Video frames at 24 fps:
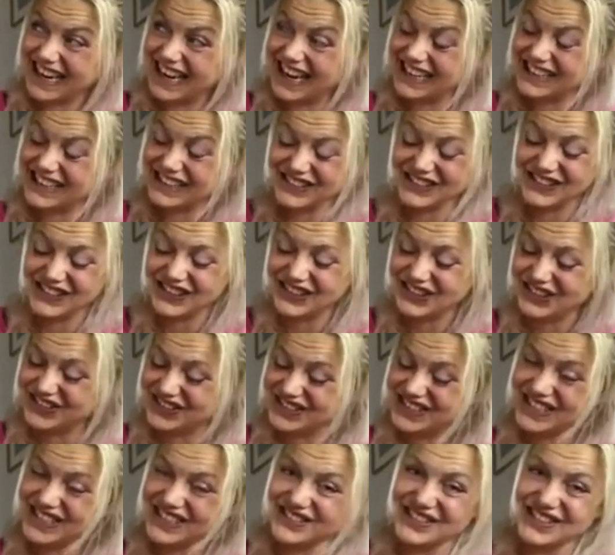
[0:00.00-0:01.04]
I don't know
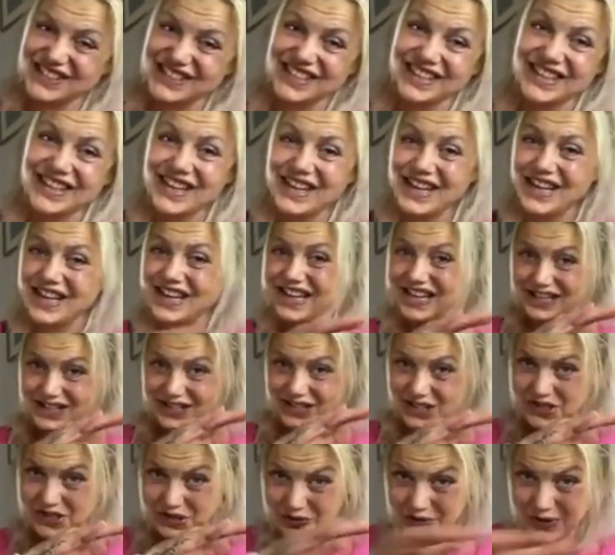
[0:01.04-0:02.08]
if this was like
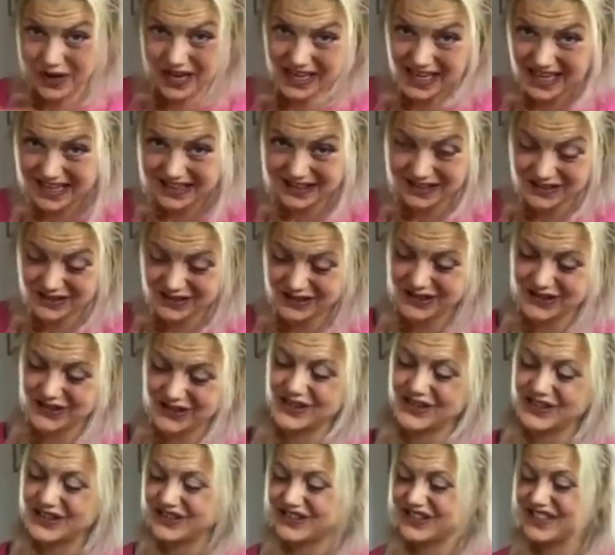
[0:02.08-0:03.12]
straight answer to
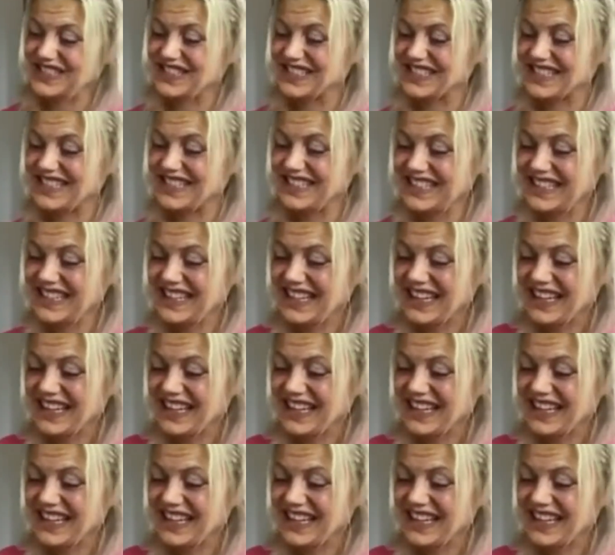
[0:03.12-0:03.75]
your question,